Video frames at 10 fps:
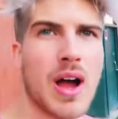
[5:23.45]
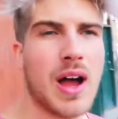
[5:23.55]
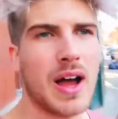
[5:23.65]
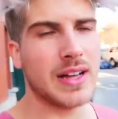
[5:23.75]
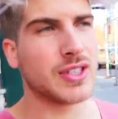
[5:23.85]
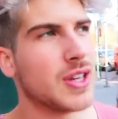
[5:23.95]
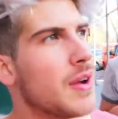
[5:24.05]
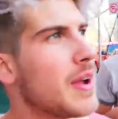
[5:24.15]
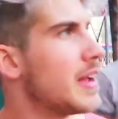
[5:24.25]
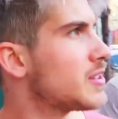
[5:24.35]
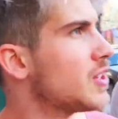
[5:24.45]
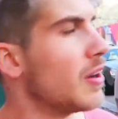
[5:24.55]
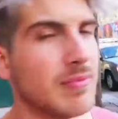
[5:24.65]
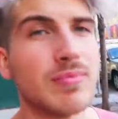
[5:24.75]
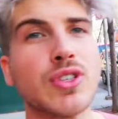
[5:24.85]
oh okay, gosh. Okay,
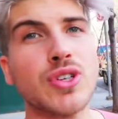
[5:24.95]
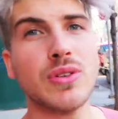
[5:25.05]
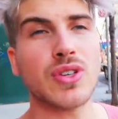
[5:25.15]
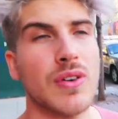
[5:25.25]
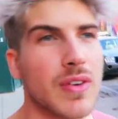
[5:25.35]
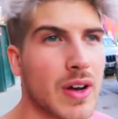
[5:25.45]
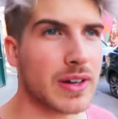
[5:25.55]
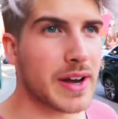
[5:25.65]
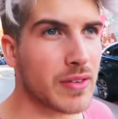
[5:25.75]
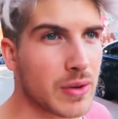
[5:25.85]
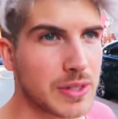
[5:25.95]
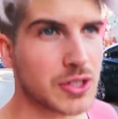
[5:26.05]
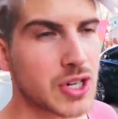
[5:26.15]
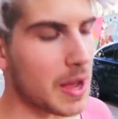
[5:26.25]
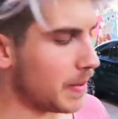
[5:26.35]
so, shoot is over. Now we're
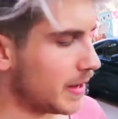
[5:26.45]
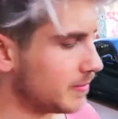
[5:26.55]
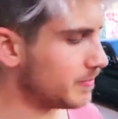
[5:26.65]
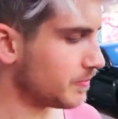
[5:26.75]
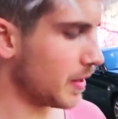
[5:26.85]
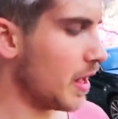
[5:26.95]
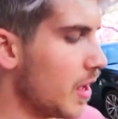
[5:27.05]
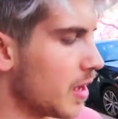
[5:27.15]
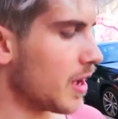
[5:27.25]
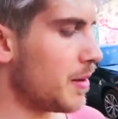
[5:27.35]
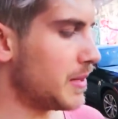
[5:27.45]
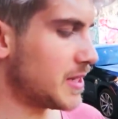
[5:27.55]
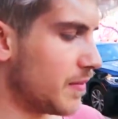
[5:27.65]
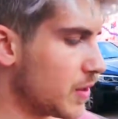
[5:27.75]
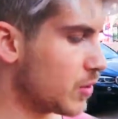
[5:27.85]
going shopping. Got
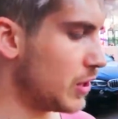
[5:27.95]
myself a